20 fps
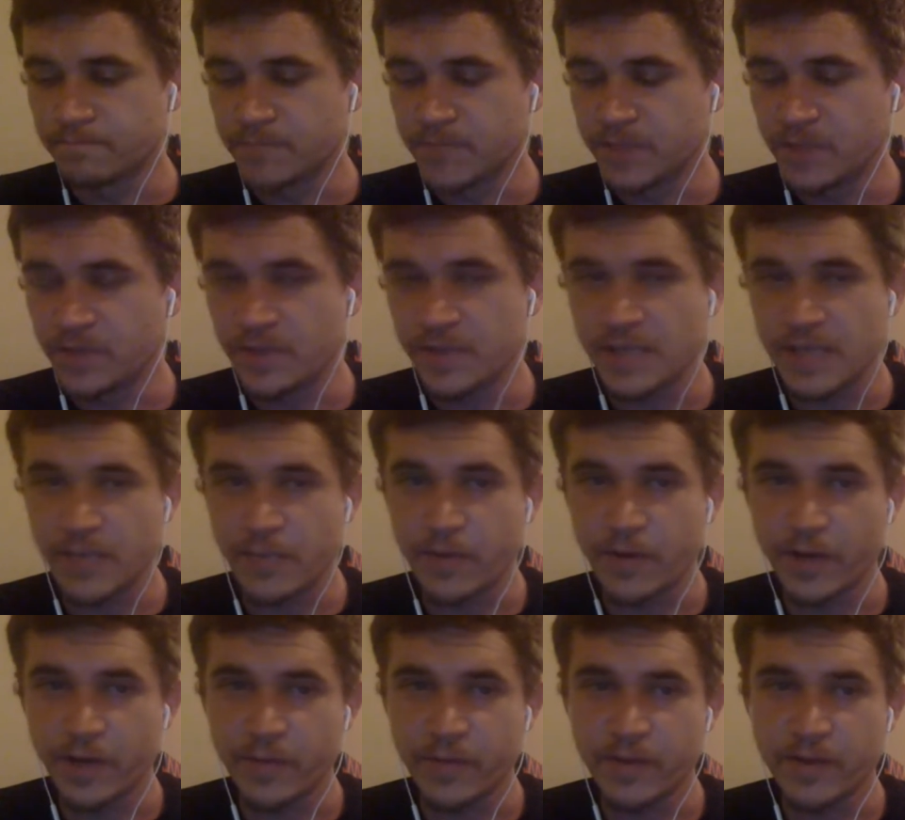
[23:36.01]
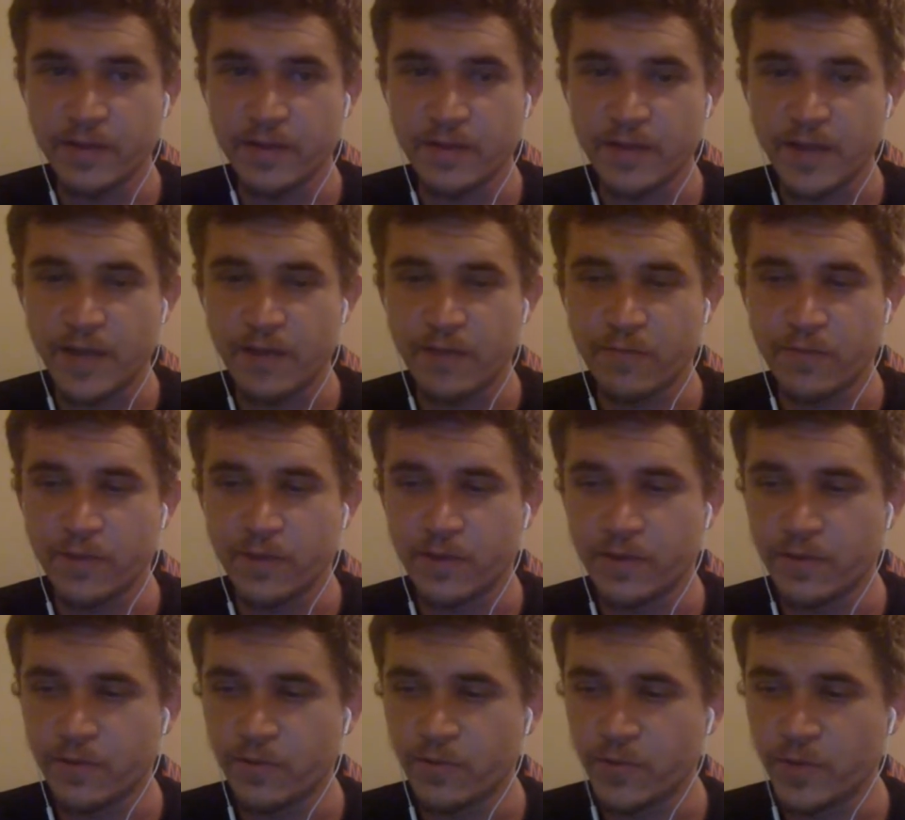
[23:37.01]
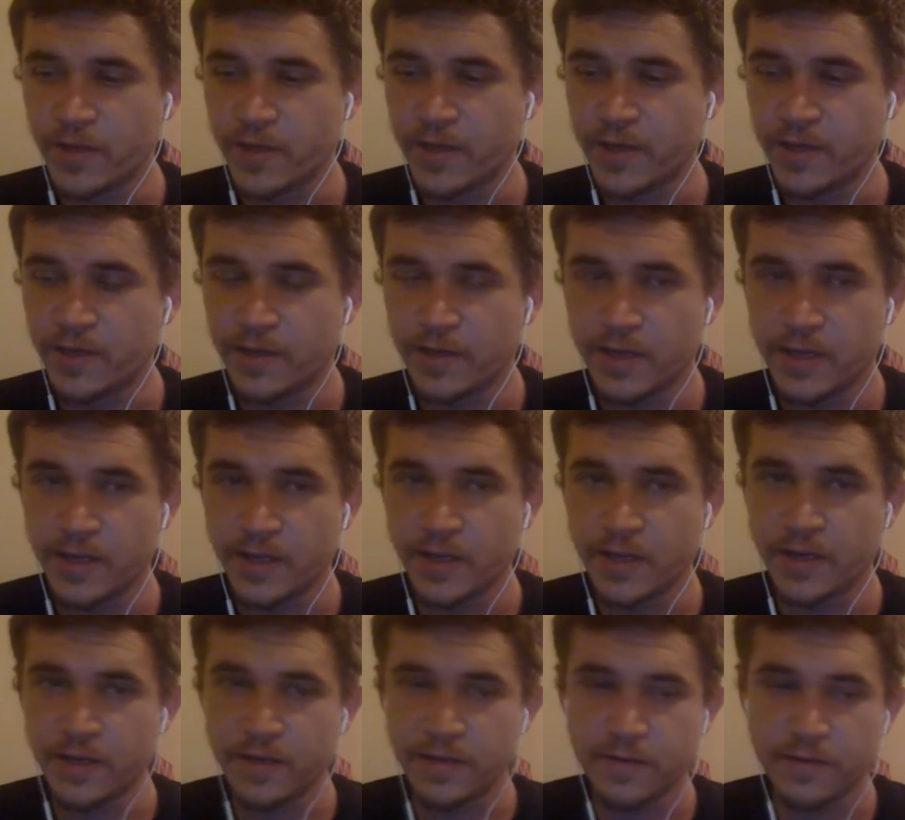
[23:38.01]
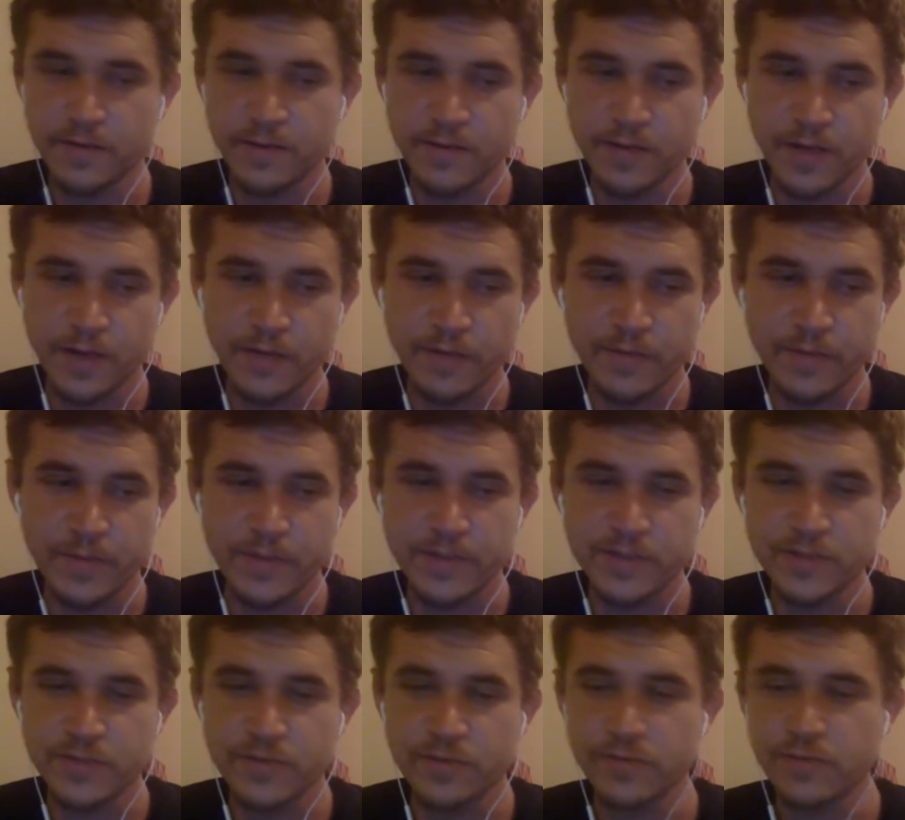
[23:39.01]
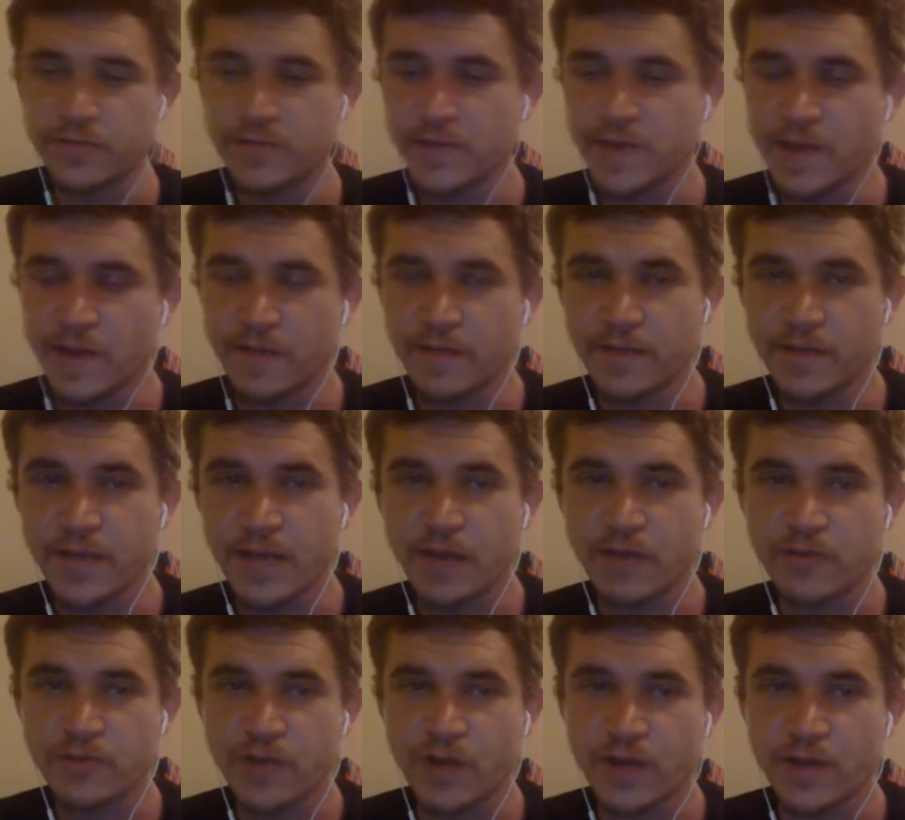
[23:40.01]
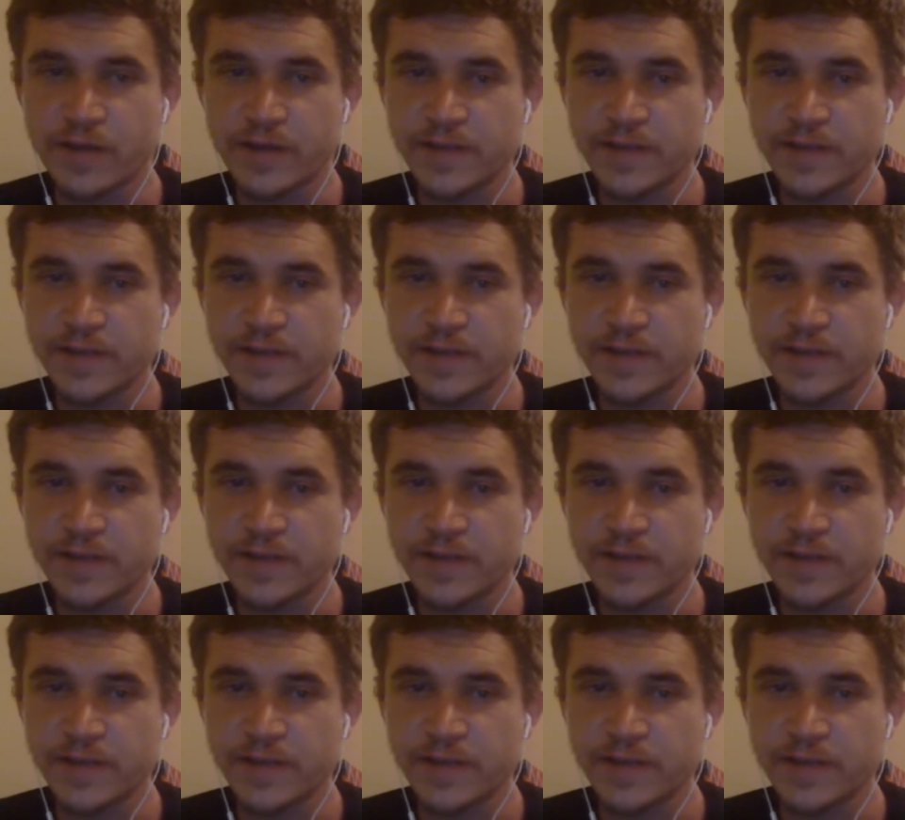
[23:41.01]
the same argument that we need the government to save the downtrodden.